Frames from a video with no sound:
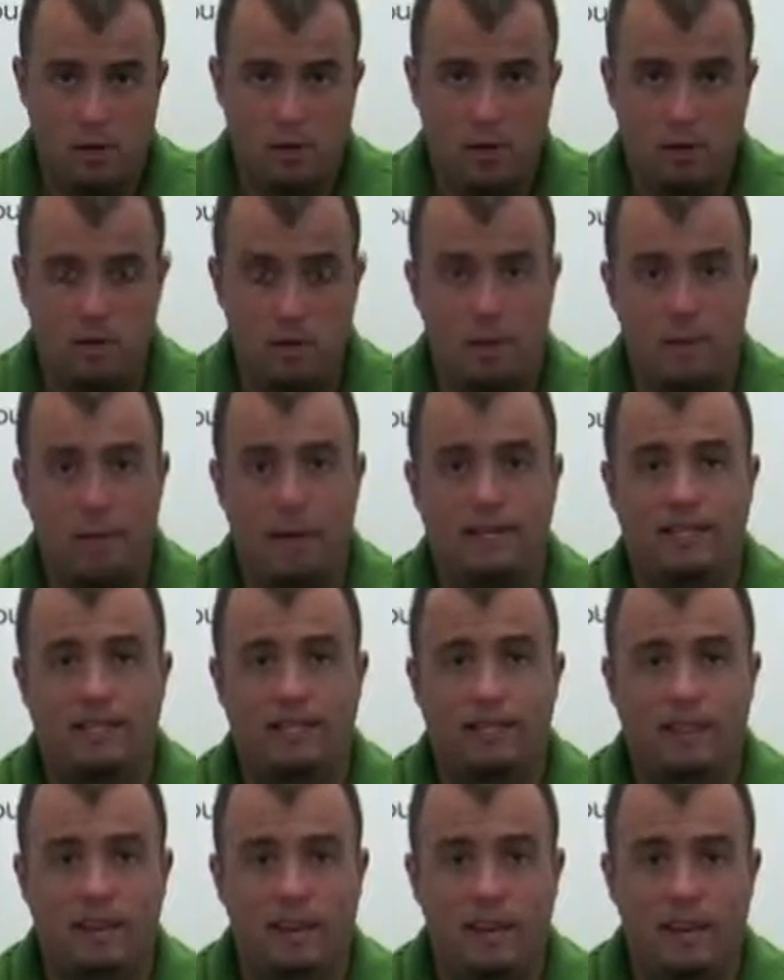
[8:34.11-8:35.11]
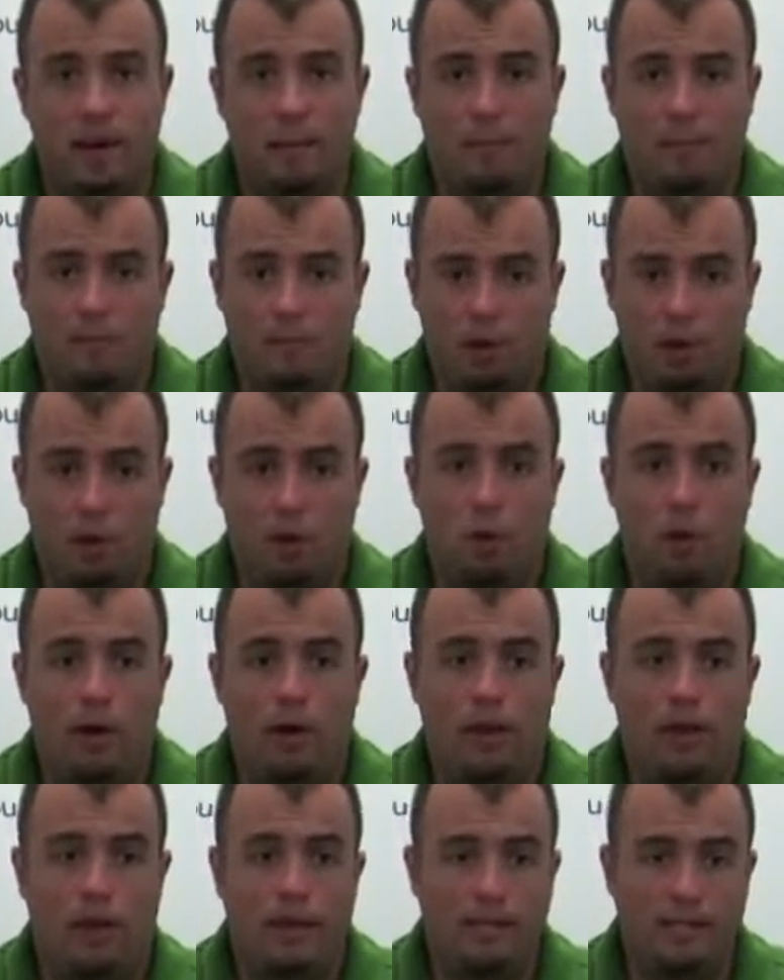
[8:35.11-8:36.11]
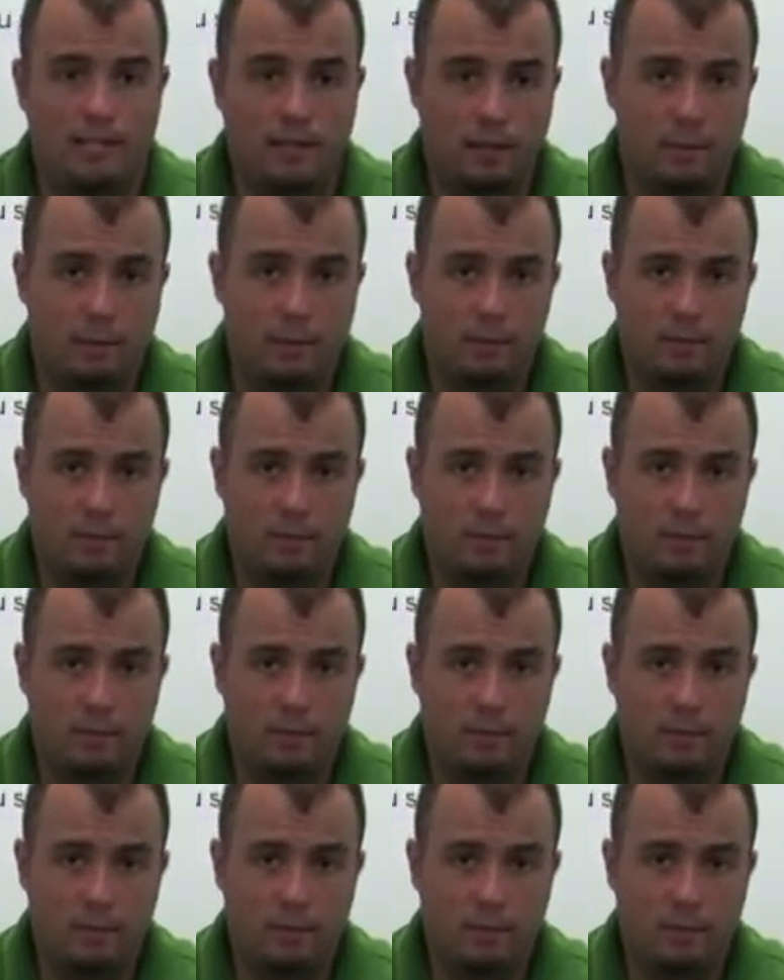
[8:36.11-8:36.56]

so that makes cleanup really quick and easy.